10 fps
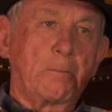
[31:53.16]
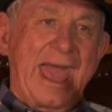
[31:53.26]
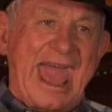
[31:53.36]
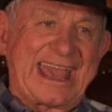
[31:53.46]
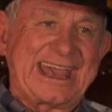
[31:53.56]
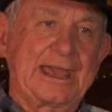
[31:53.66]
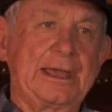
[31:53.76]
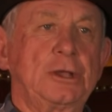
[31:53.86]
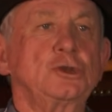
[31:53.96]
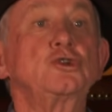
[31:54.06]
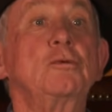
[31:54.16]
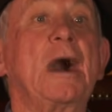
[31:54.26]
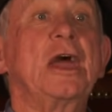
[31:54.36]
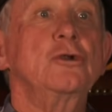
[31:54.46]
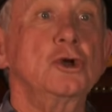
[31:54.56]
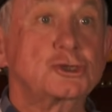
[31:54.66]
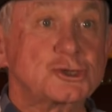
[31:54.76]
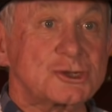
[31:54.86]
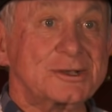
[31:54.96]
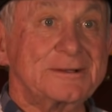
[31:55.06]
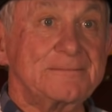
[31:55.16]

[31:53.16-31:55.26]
back to my roots.